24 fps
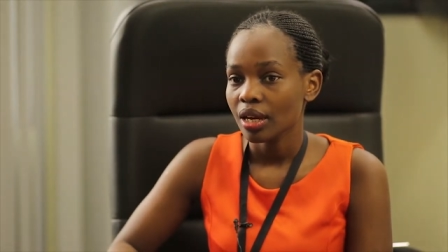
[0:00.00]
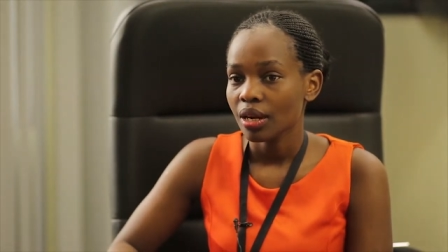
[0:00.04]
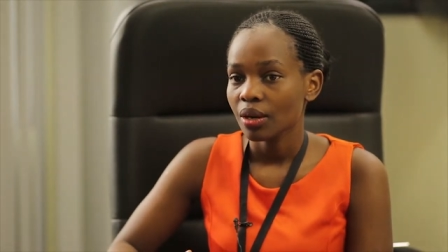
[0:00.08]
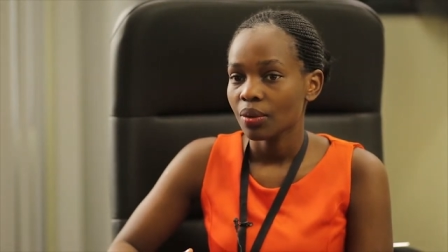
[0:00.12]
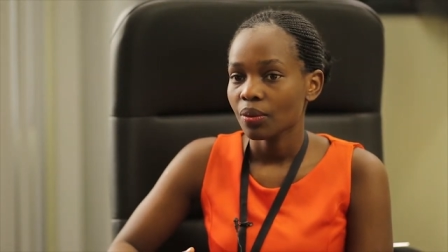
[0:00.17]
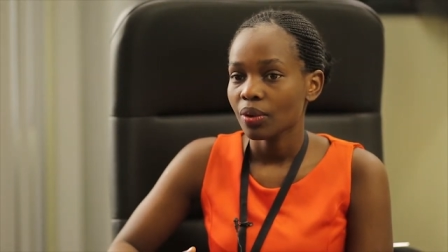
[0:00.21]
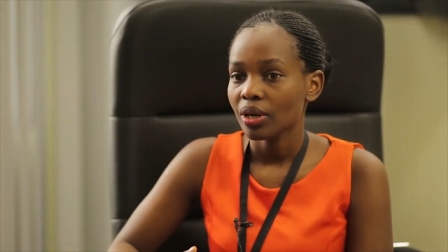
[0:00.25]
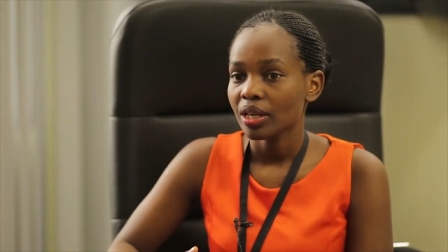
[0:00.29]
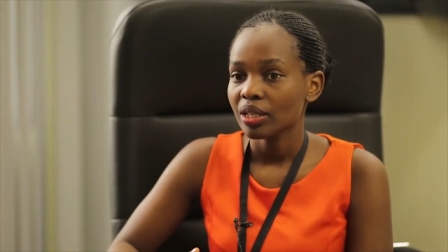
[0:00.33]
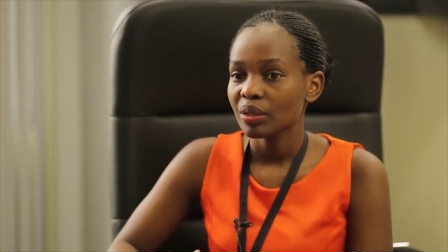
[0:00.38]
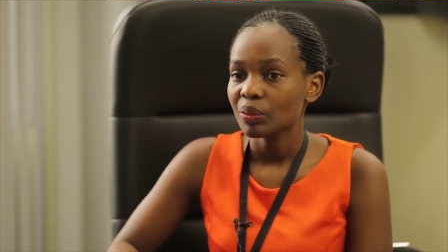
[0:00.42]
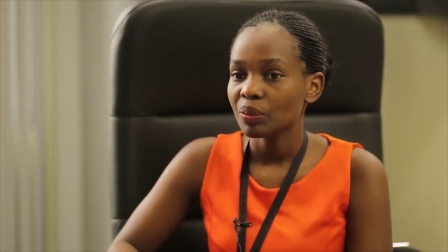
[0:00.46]

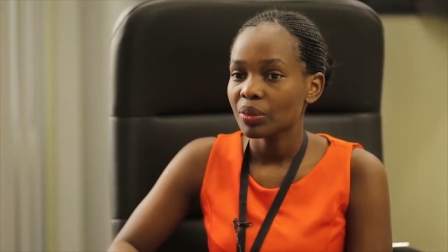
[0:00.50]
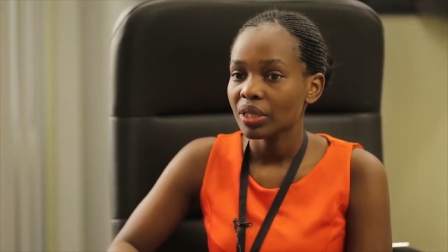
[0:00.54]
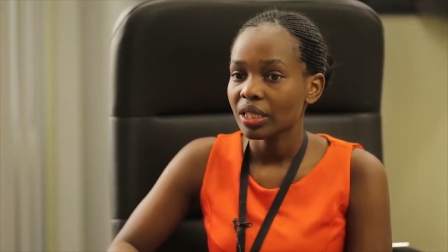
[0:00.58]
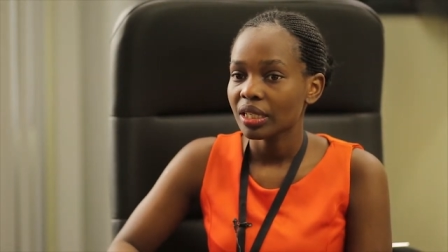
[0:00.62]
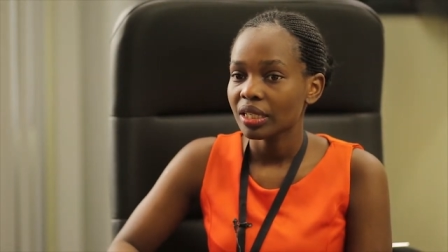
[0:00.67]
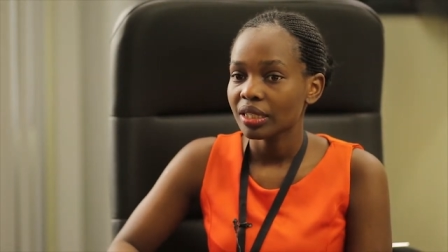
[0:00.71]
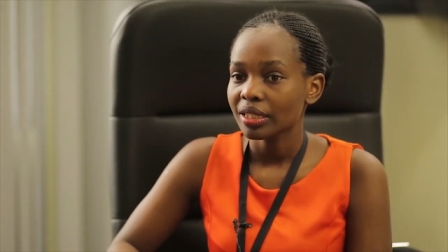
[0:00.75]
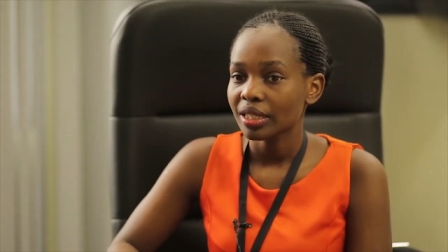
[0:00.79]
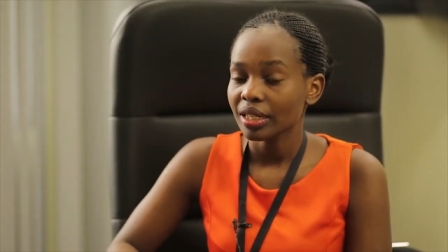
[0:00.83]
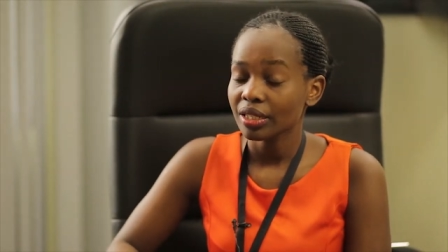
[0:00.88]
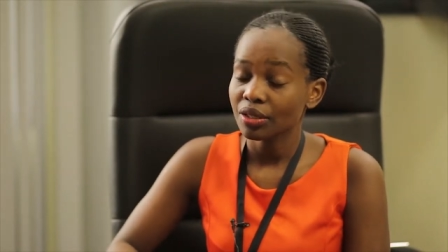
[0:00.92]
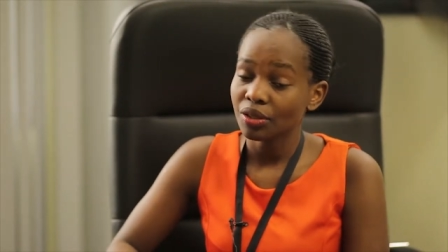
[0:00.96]
one
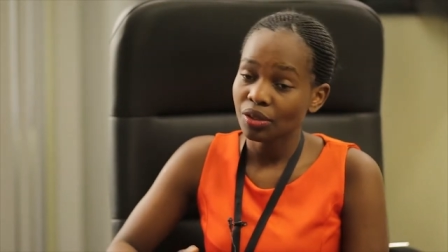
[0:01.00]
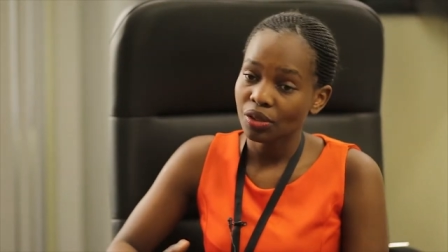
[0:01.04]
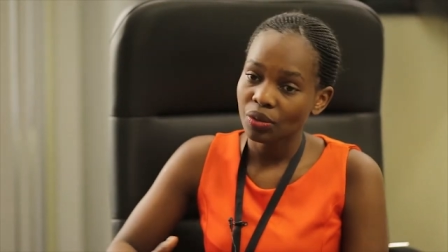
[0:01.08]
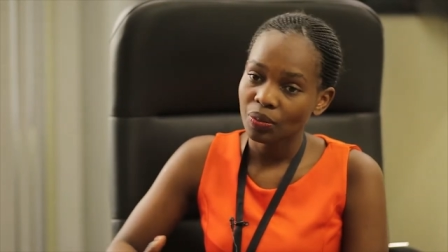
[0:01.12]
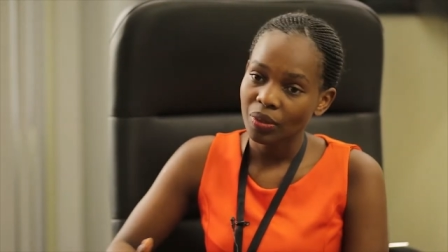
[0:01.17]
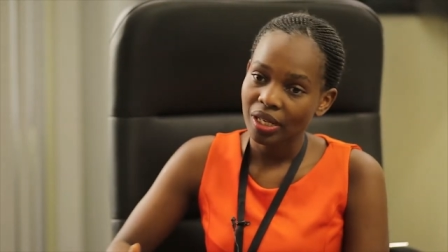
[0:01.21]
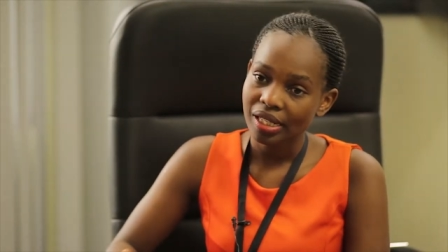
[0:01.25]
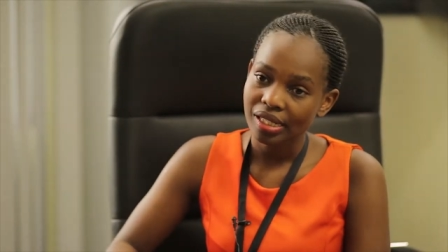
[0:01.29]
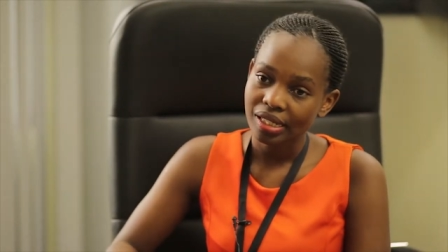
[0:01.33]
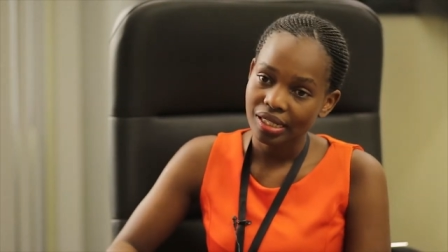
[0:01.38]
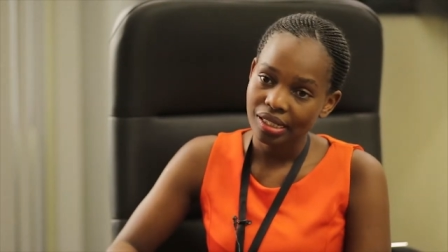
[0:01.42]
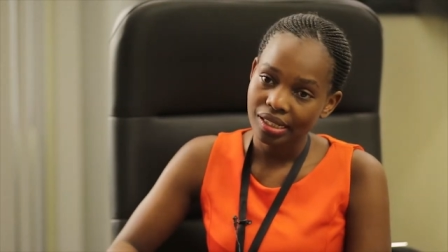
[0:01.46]
being the
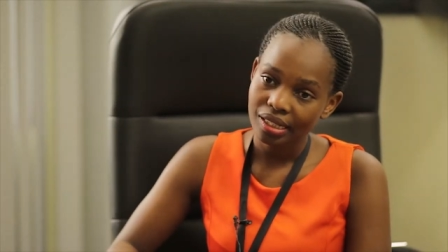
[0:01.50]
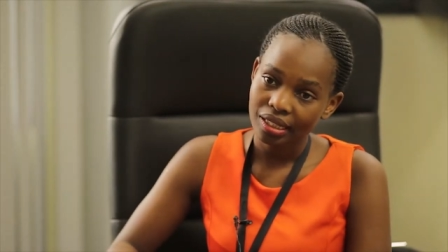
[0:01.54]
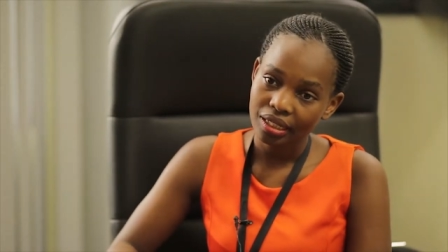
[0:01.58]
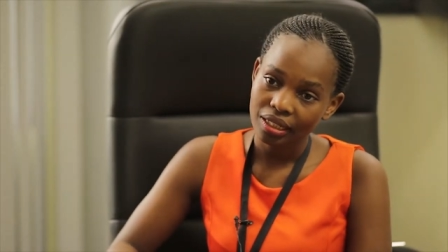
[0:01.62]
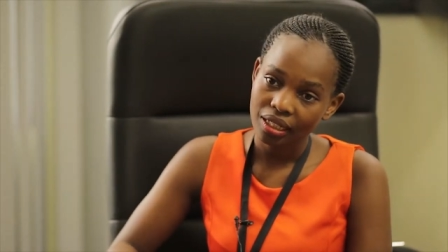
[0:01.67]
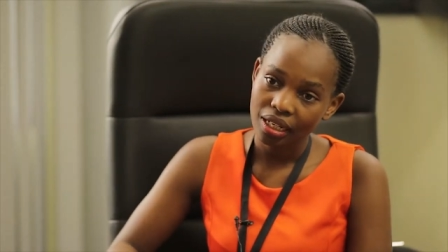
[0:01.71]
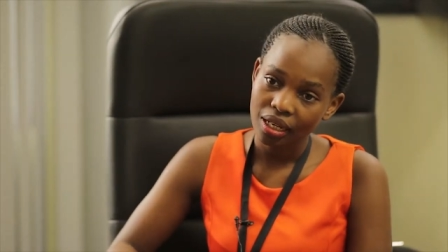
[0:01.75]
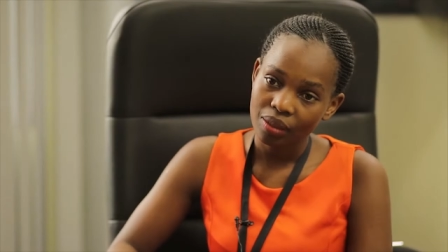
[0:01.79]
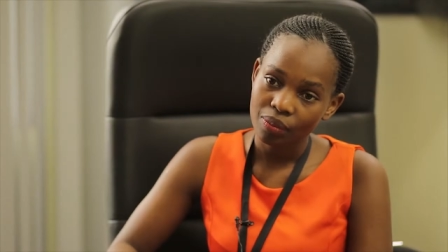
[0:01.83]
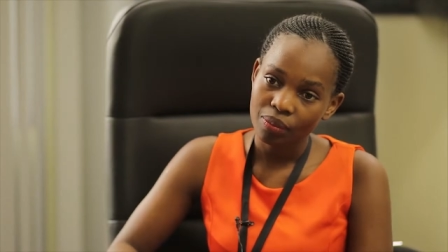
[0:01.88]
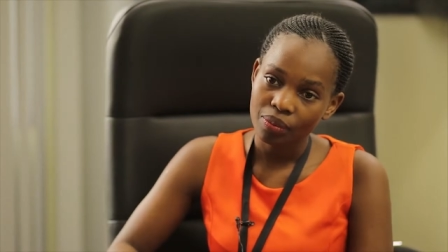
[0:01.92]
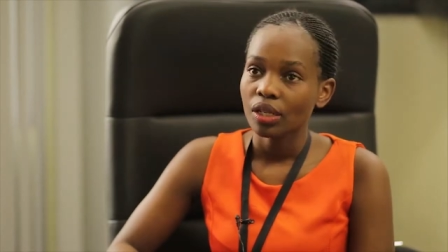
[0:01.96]
Toastmasters
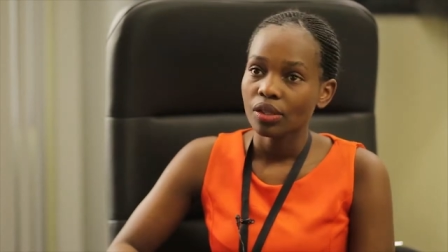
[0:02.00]
Club.